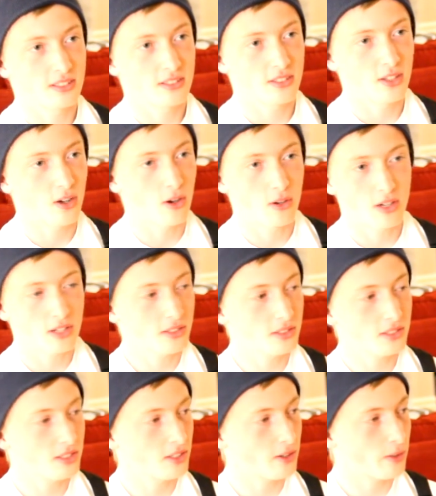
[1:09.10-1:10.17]
No, I didn't
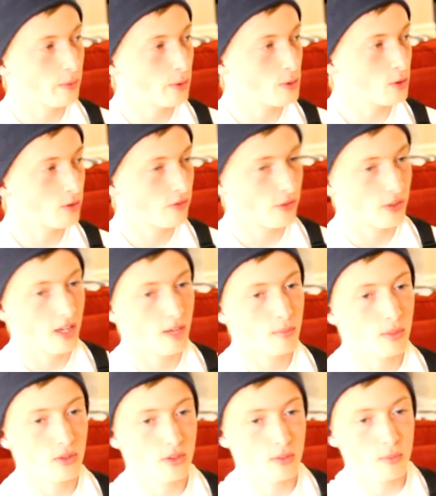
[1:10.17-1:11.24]
see a commercial for that,
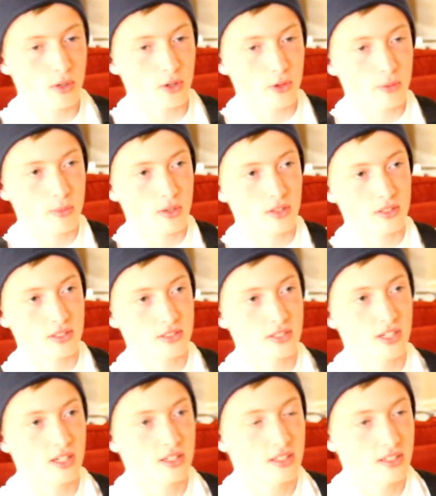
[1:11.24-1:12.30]
but the butter
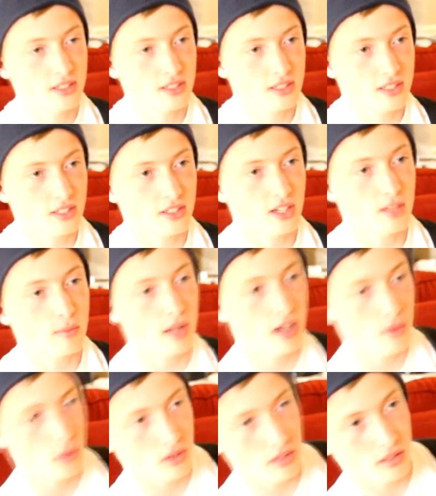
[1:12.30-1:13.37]
buckets. Can I
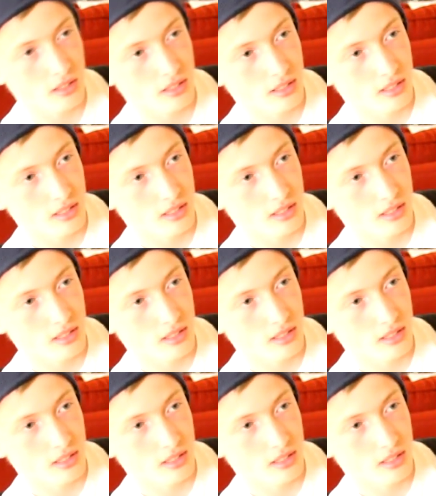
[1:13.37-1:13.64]
buy one?